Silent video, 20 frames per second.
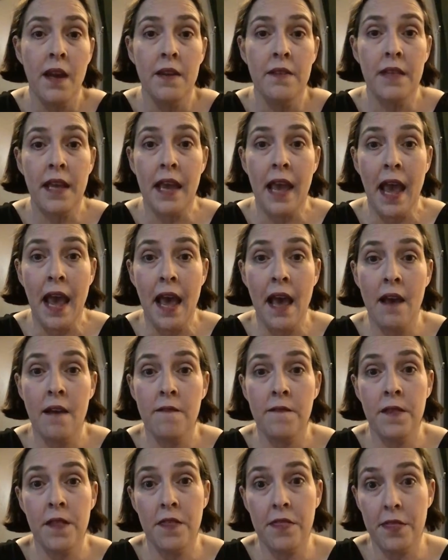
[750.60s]
They
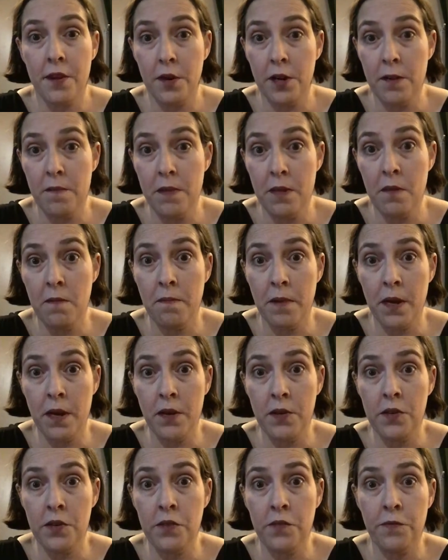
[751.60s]
have the 30 ml
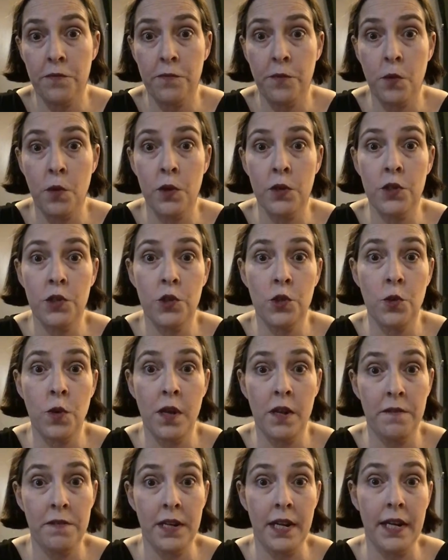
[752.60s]
bottles for
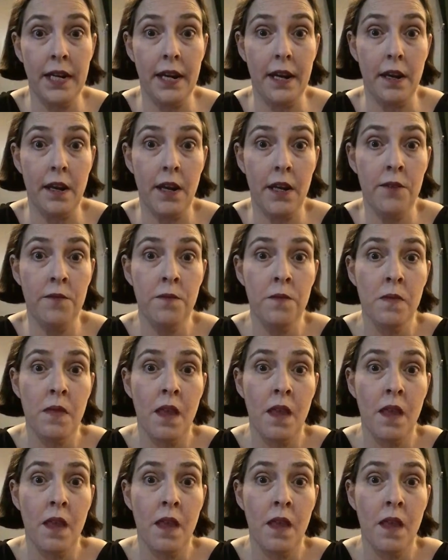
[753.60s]
$12.99.